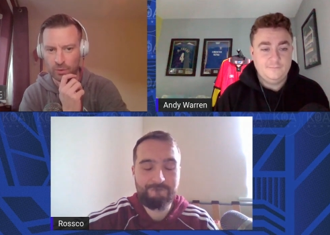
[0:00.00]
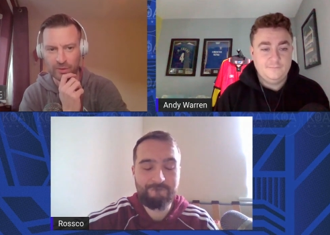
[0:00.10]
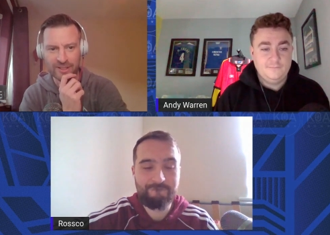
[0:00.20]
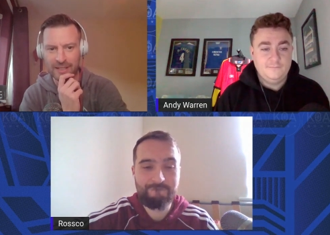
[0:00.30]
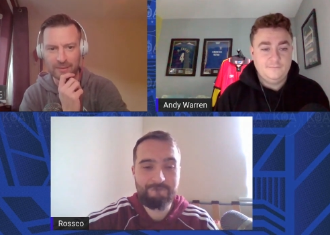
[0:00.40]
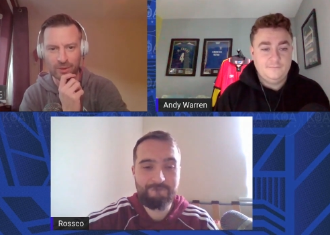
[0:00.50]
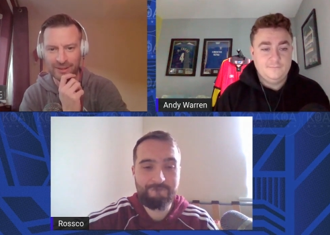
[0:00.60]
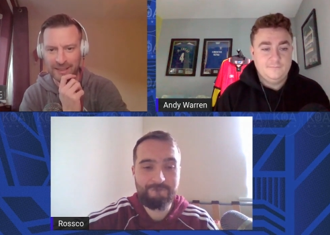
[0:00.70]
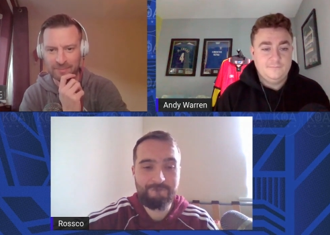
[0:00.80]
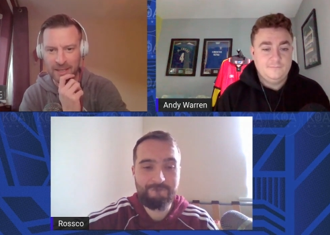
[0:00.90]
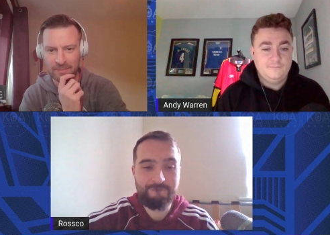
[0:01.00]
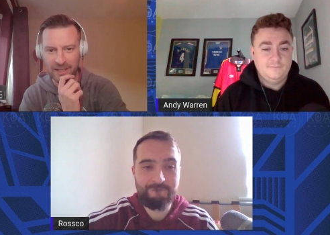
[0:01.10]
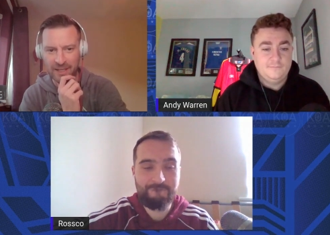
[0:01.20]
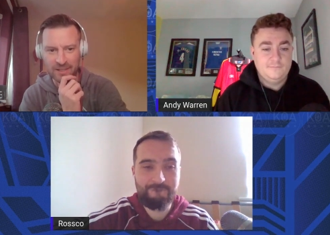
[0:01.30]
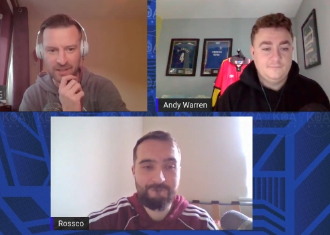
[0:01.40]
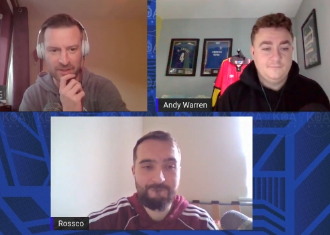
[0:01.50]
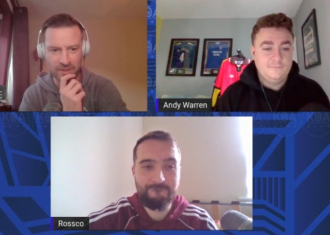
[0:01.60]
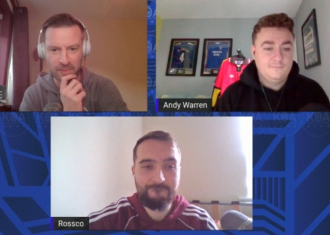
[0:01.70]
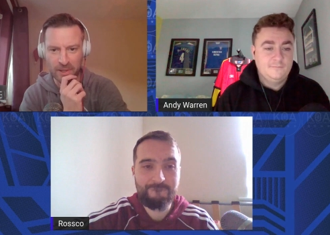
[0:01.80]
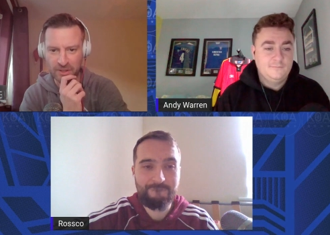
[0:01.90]
Speaker 1: or indeed what Lad Baby is. If
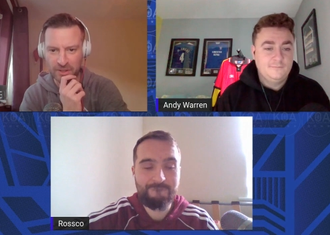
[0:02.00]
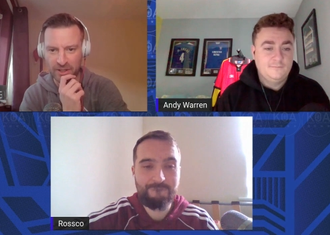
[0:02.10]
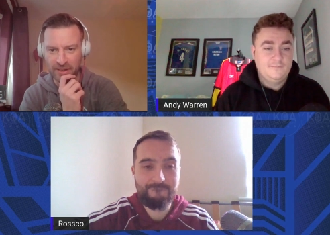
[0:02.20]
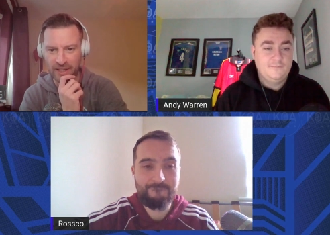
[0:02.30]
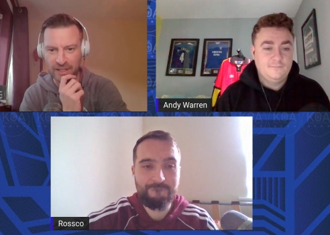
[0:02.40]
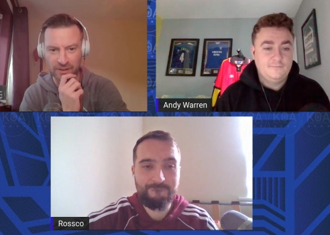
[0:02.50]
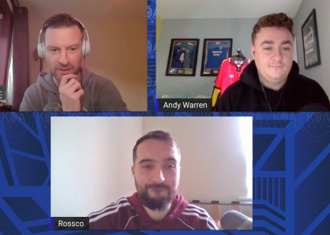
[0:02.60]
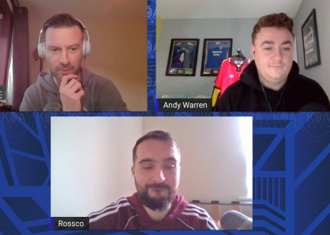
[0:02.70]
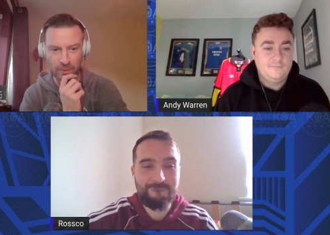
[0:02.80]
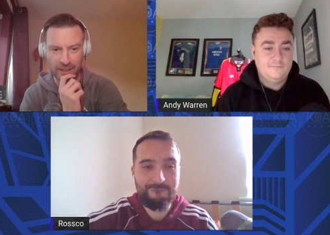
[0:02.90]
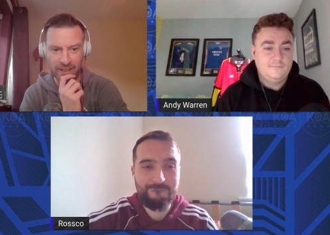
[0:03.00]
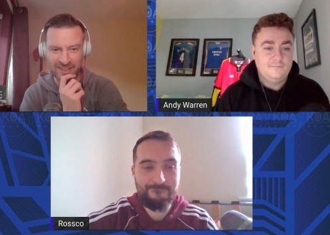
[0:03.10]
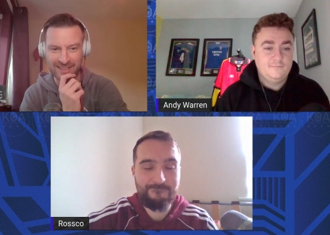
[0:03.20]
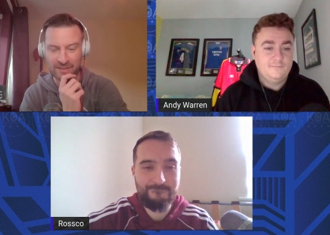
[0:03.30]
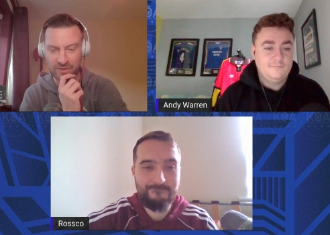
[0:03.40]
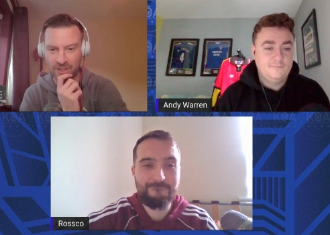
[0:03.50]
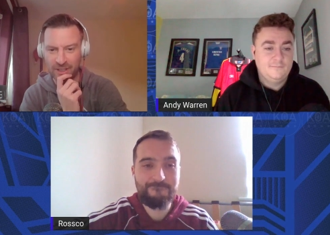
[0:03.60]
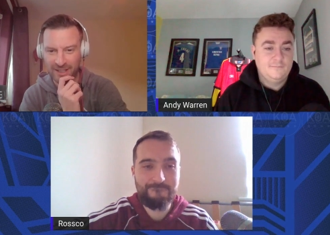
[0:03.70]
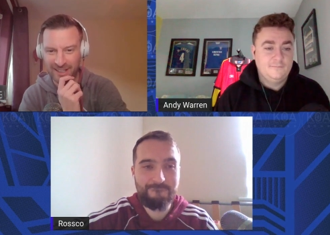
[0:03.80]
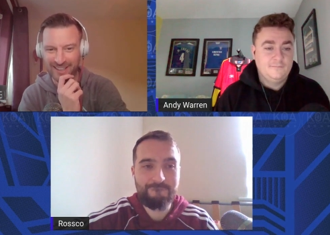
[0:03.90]
it's a person, a thing, I don't know what it is. It sounds
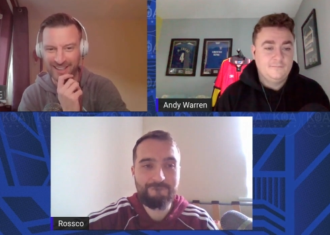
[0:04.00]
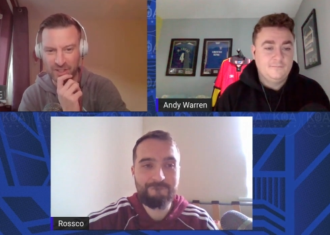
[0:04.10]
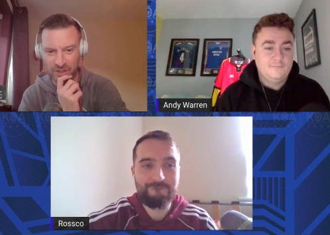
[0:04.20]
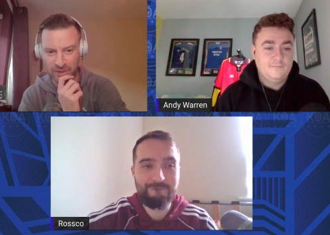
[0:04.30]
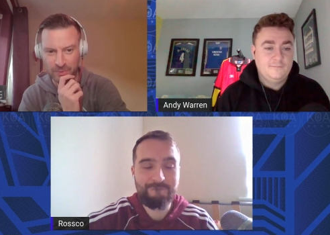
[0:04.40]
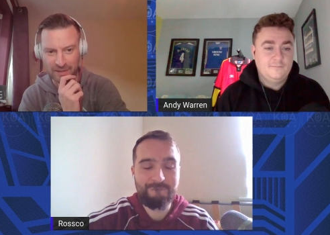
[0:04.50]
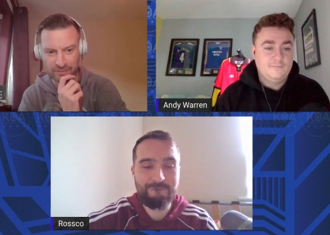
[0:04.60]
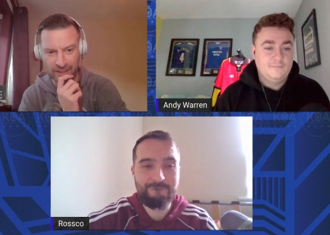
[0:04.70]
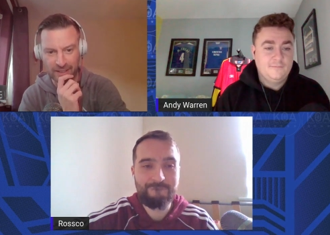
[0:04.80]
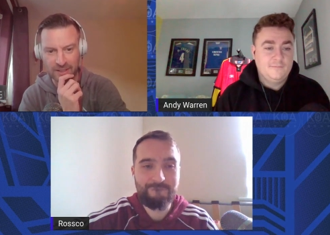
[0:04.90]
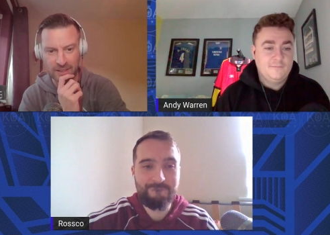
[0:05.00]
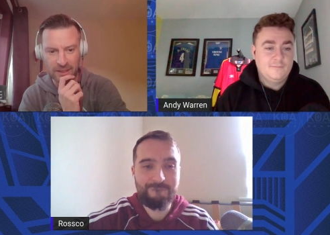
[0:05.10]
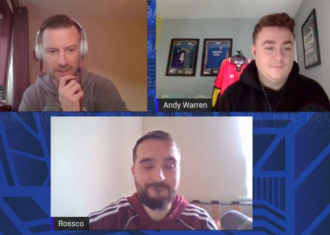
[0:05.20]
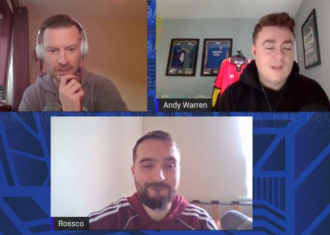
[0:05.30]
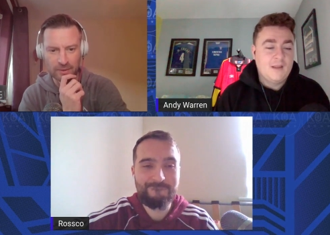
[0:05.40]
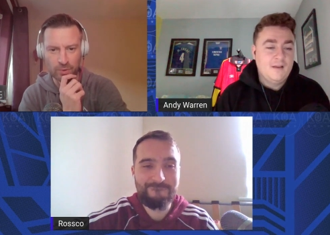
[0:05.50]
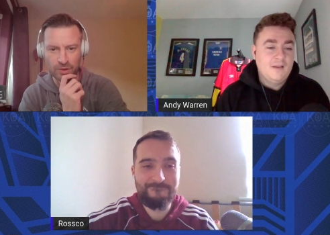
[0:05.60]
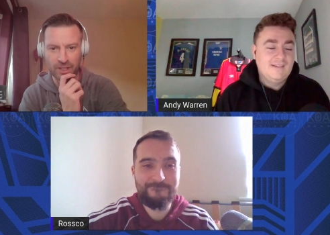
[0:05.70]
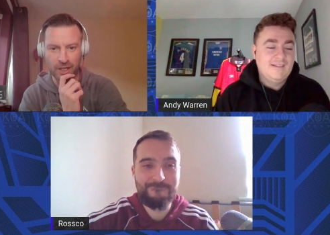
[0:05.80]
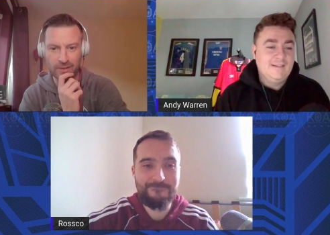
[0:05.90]
hellacious, whatever it is.
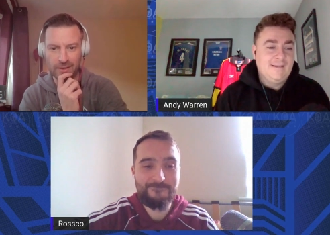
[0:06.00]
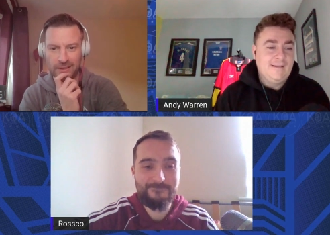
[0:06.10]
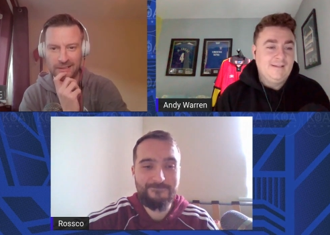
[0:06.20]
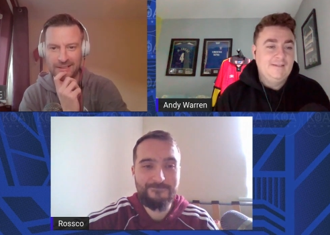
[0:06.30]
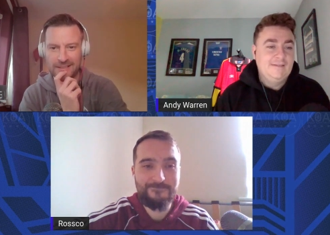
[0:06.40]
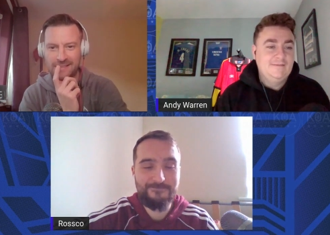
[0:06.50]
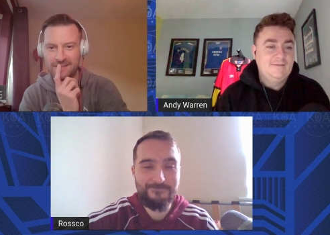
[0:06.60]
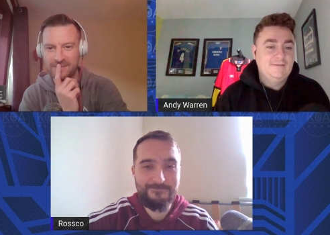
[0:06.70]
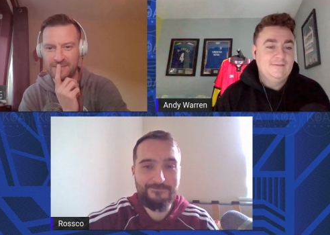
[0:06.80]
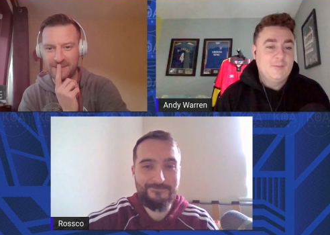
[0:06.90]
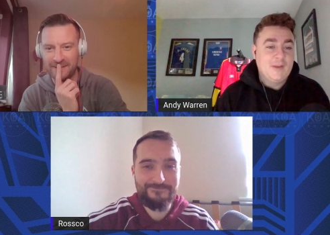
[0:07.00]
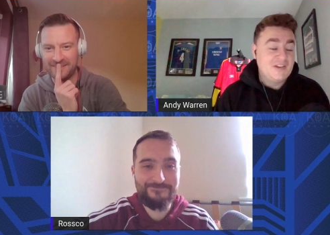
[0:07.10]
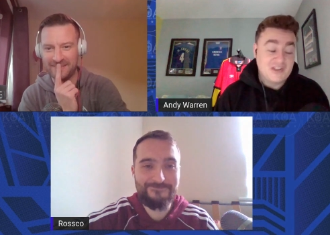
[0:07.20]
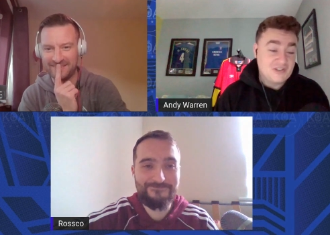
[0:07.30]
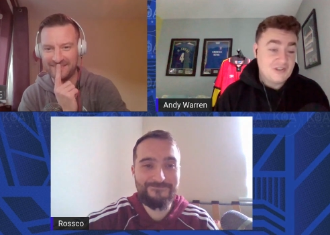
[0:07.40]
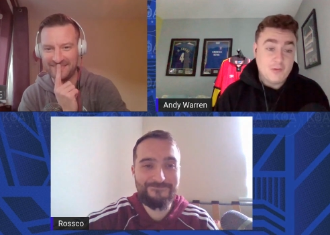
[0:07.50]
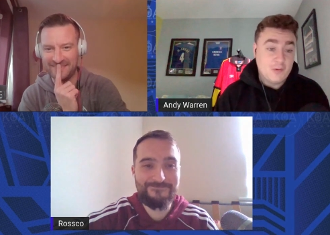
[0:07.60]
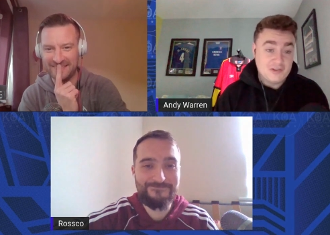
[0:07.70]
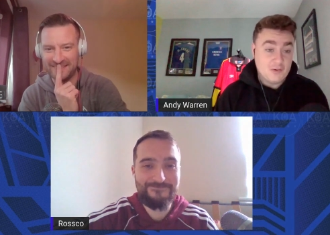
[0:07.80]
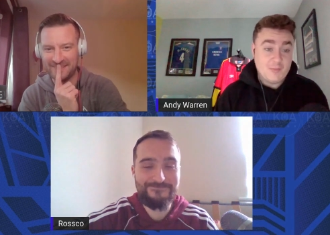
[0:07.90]
Roscoe.
Speaker 2: Yeah. We can just... Do you
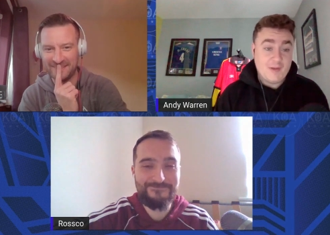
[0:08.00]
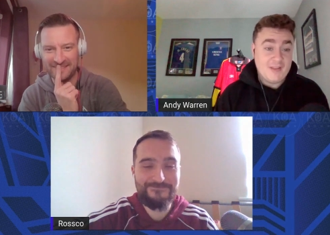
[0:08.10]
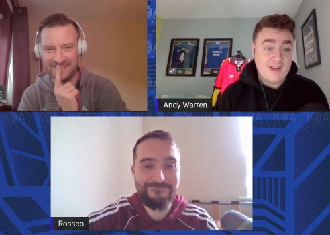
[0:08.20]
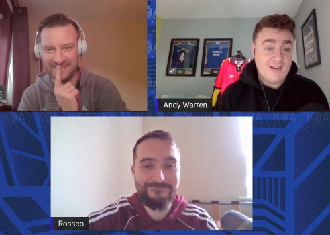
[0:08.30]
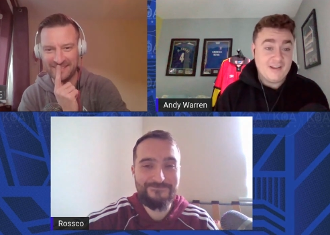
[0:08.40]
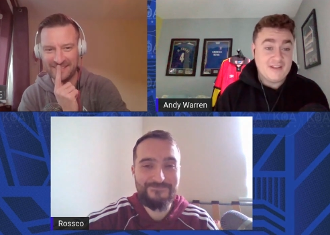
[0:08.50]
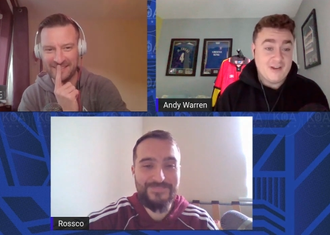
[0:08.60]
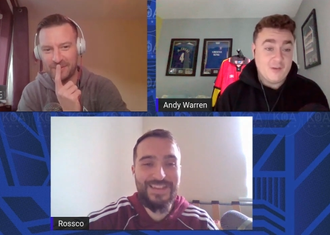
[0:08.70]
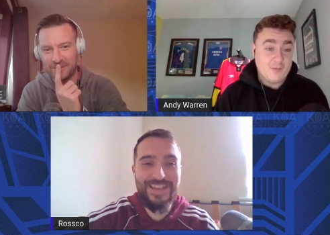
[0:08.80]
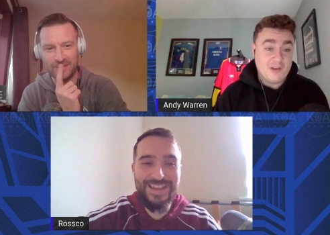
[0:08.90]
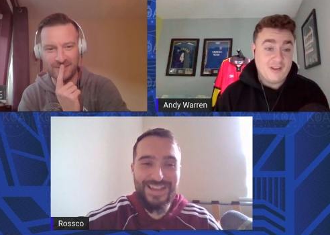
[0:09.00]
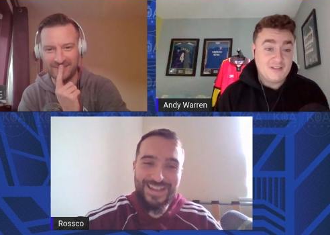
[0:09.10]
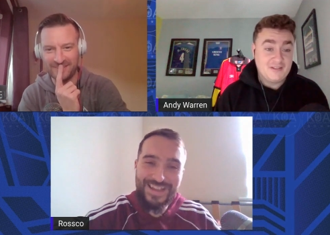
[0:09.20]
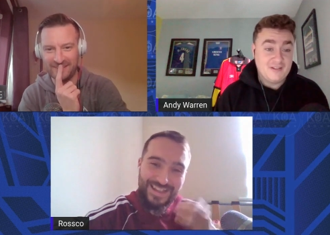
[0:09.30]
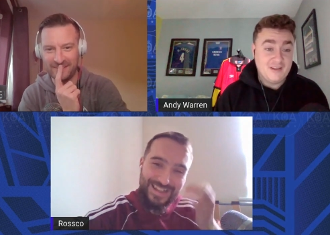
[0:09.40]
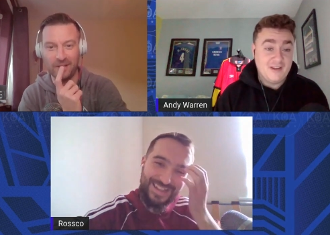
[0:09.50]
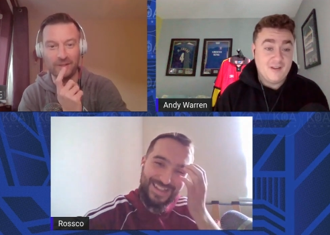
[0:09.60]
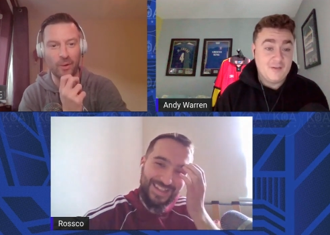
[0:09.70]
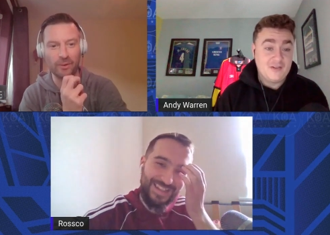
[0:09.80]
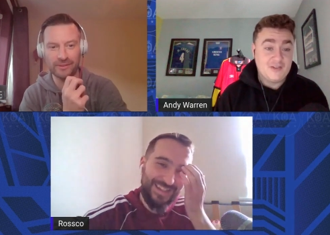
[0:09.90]
want to talk about that? I can
Speaker 1: tell you what it is.
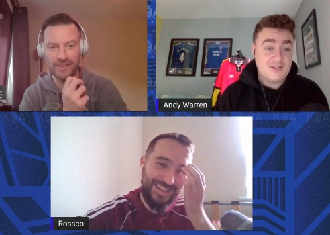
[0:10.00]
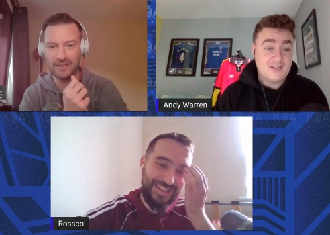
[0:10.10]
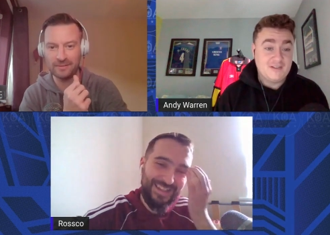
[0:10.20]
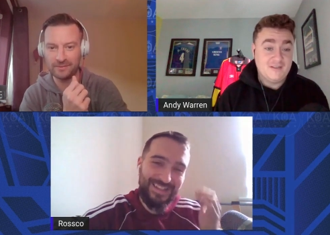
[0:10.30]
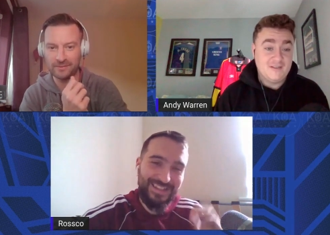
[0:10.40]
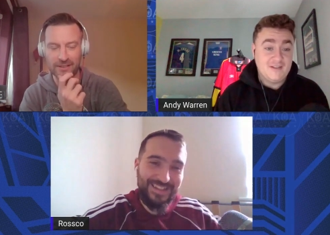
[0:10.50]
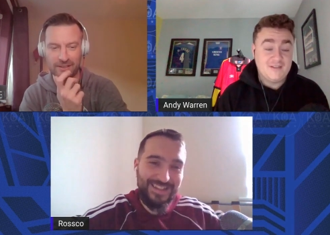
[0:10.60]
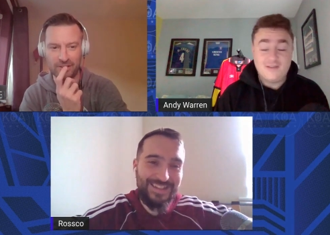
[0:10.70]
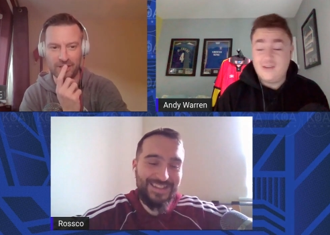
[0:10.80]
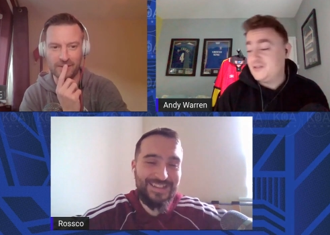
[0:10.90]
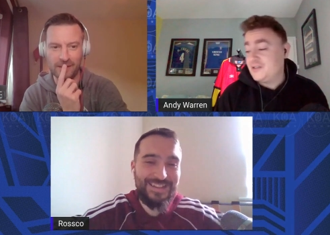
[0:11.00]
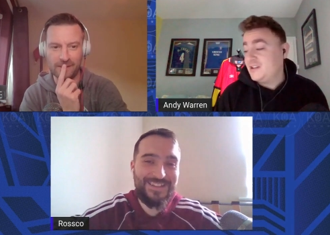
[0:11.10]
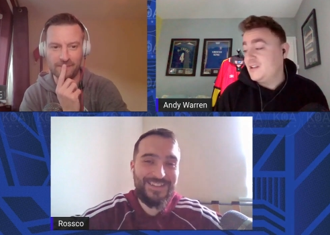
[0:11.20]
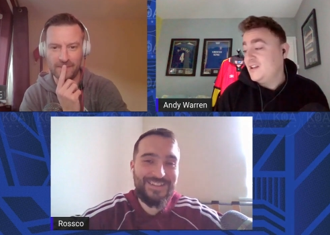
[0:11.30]
Go on. Yeah. Yeah, continue. Yeah.